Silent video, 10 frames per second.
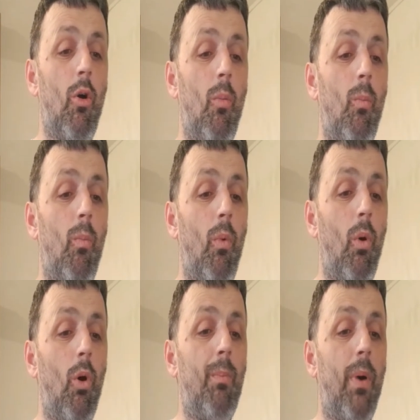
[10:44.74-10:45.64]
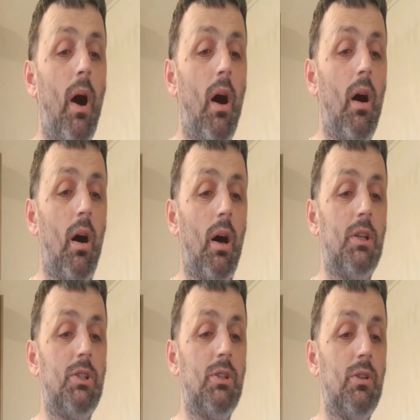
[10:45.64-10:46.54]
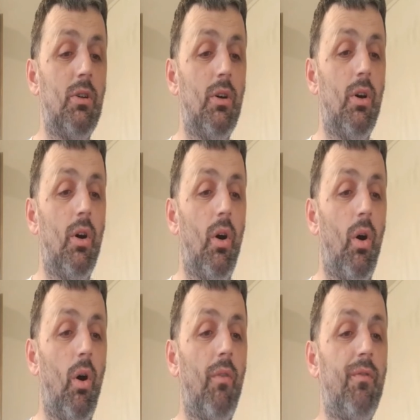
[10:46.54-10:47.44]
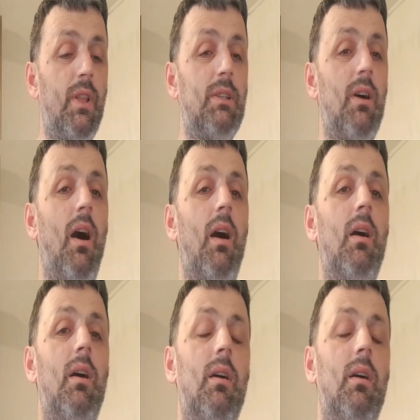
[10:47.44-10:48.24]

more part of the tongue,